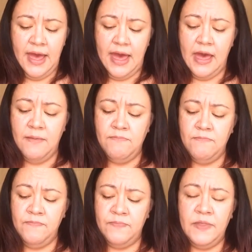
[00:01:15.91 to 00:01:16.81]

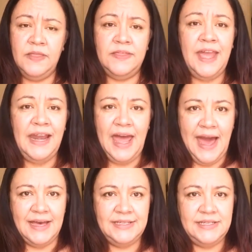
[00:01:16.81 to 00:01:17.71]
They
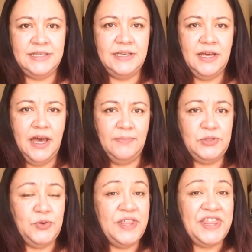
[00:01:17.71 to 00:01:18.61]
last up
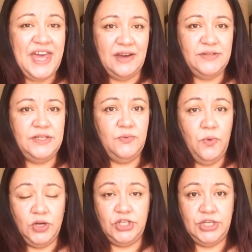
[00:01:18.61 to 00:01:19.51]
to 1,000
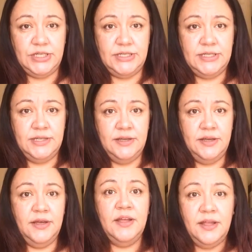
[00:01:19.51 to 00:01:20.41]
washes.
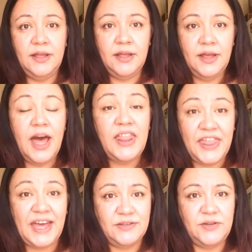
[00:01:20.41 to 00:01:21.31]

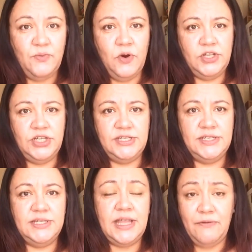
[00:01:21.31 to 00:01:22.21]
1,000
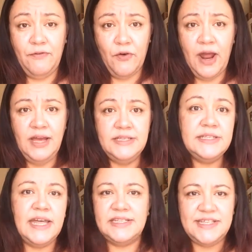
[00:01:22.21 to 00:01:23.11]
washes. That for us,
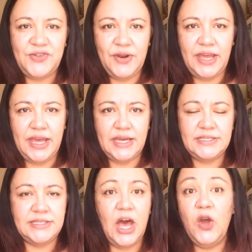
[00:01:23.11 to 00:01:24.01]
that's 3
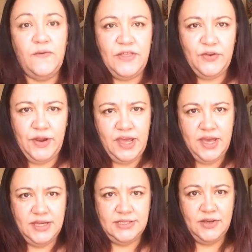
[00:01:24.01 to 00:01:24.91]
years, over 3
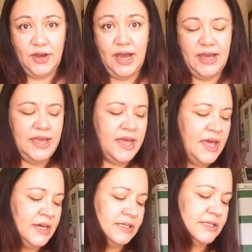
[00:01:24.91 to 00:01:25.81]
years. Okay,
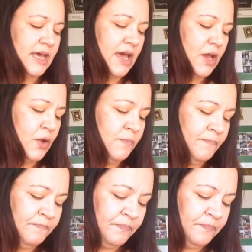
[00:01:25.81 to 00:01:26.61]
so